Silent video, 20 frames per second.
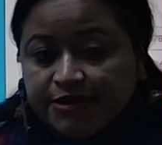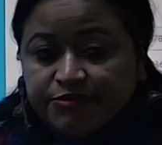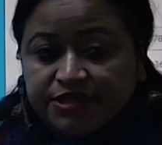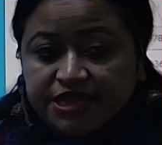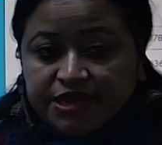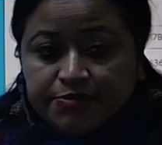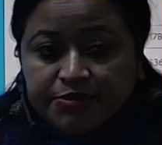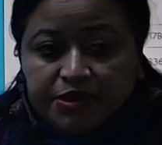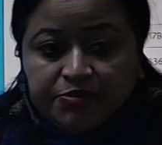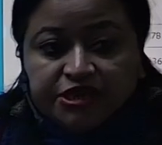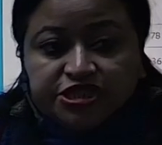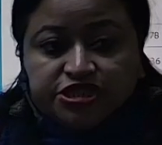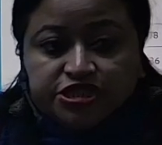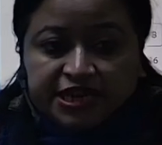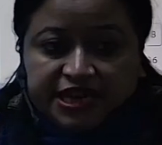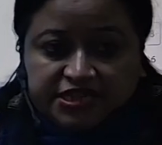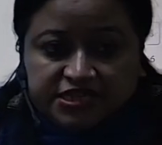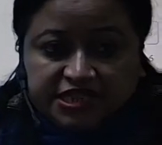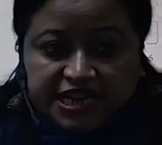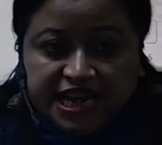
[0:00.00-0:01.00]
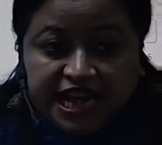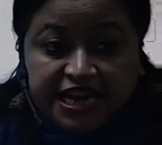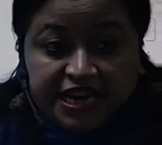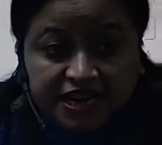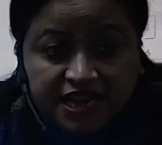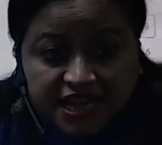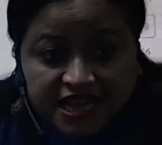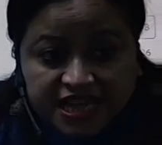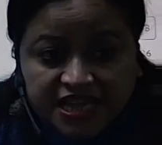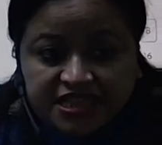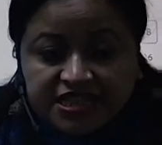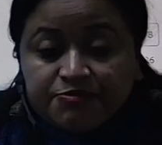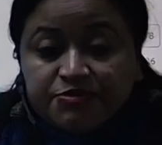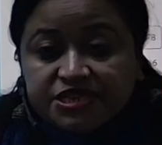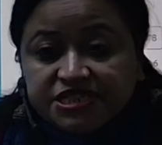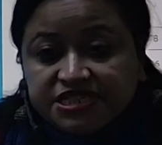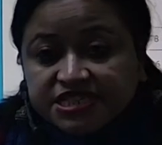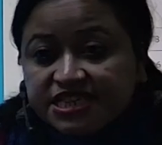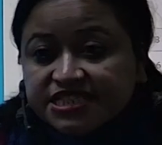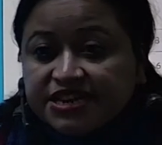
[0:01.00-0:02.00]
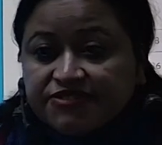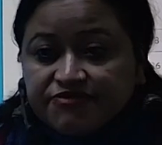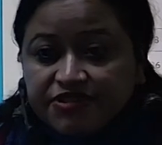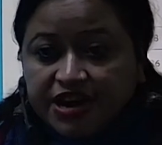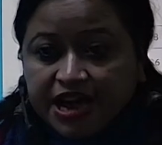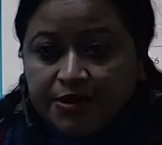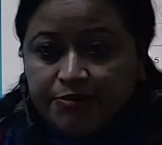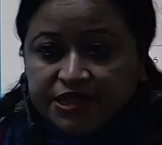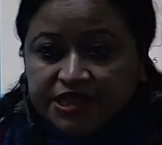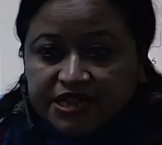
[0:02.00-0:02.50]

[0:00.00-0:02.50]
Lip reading: there may be change, and the business environment,